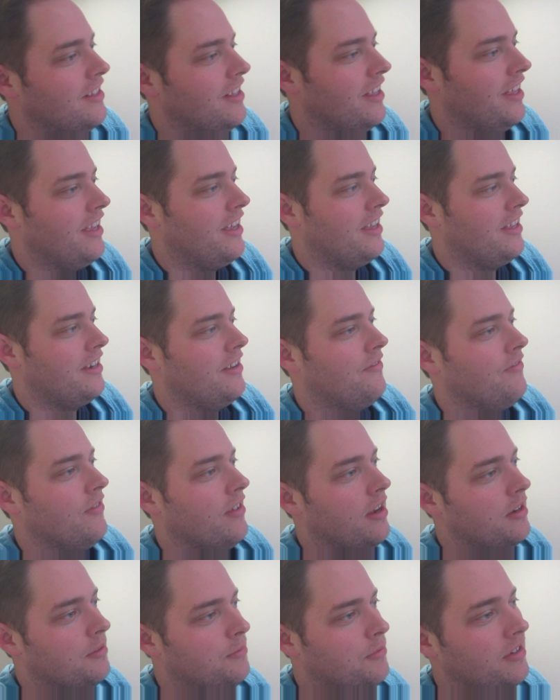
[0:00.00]
And I
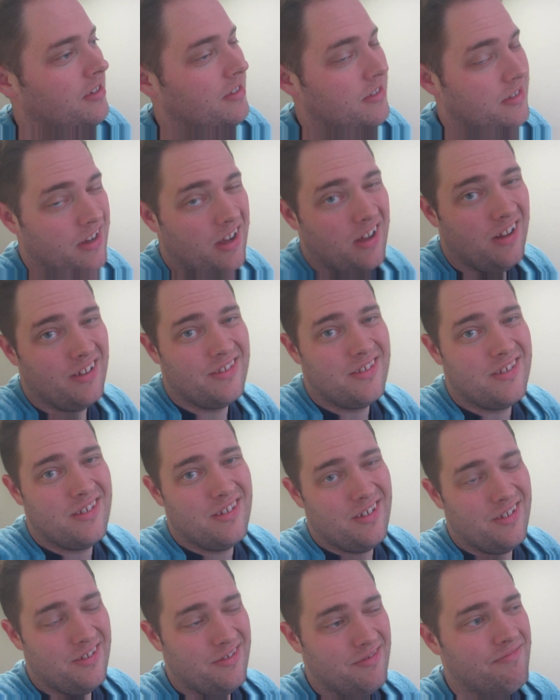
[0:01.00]
forgot to bring salt,
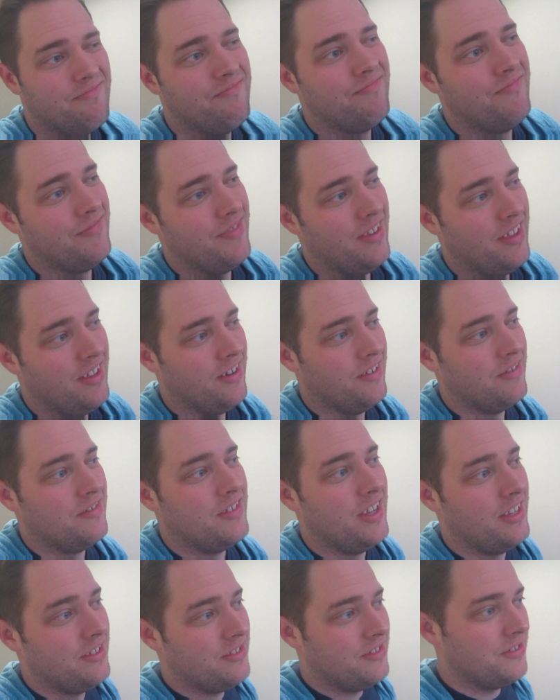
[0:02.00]
so they don't
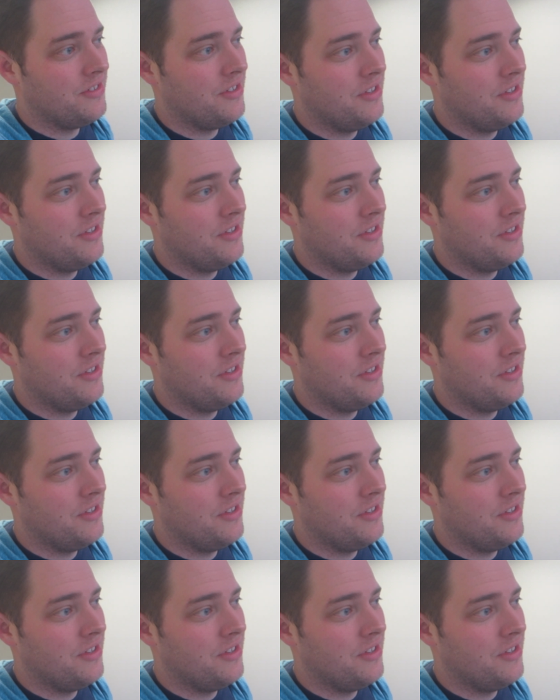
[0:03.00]
taste as